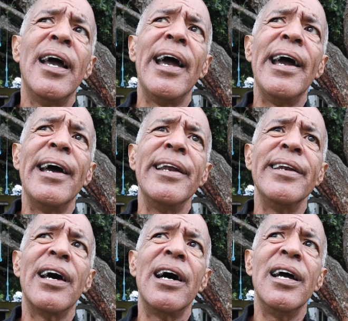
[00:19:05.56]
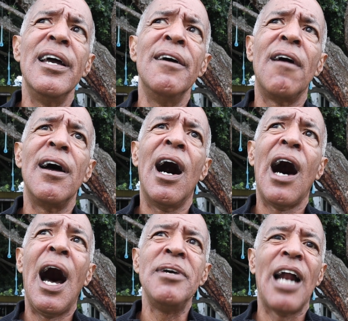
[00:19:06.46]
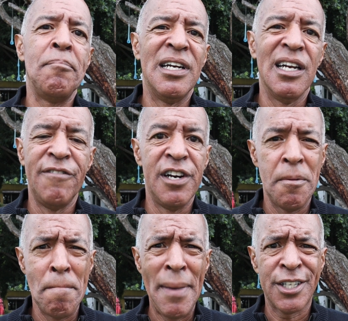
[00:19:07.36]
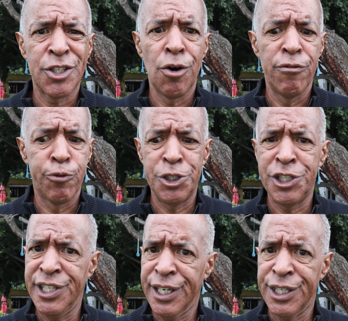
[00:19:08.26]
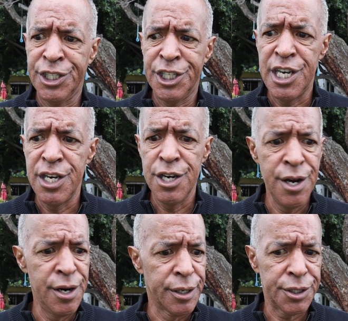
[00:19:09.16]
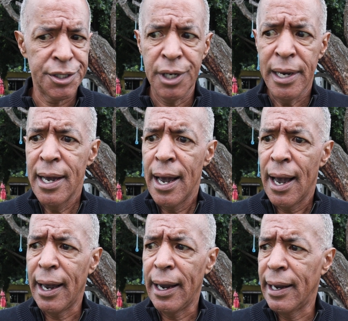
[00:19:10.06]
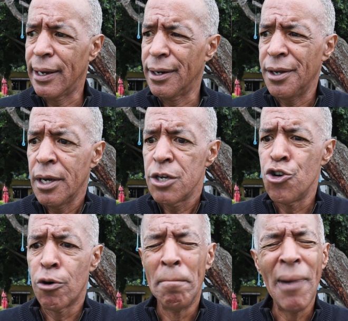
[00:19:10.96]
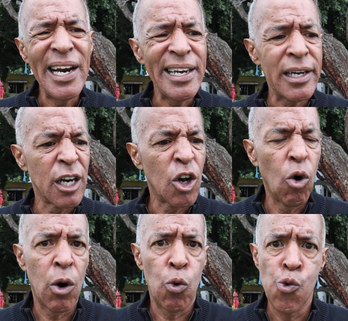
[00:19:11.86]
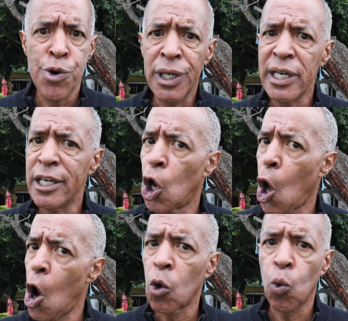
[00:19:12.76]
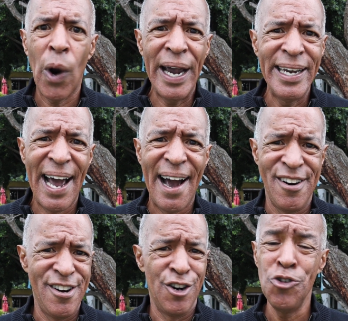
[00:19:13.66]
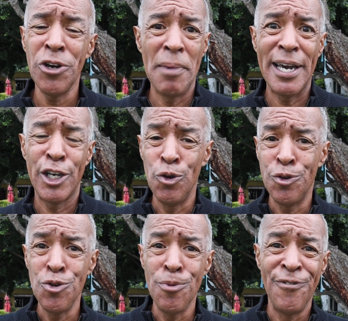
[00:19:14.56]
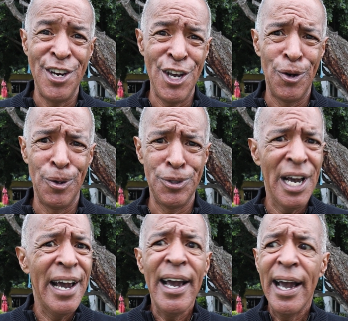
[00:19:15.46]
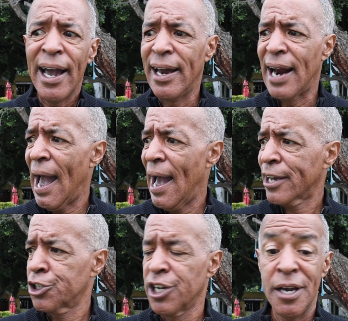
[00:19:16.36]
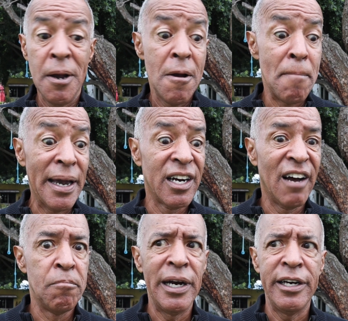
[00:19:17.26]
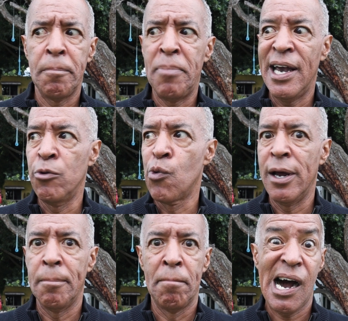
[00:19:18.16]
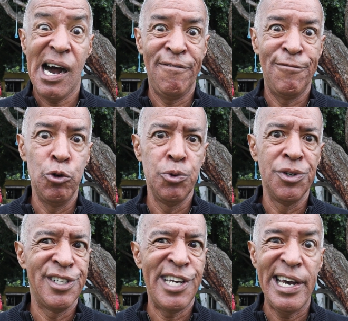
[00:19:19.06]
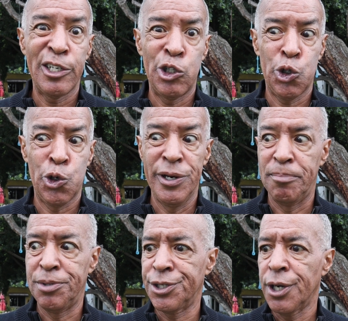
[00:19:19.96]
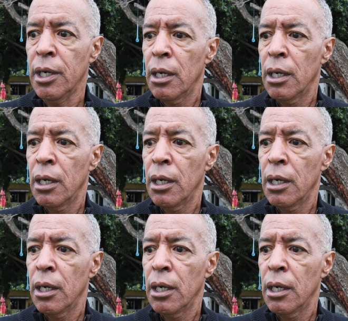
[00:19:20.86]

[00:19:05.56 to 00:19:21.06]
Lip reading: And I've been living in Mexico for 16 years, and your money can go a really long way down here. You can make YouTube videos and actually make enough money to pay rent, buy food, and take trips.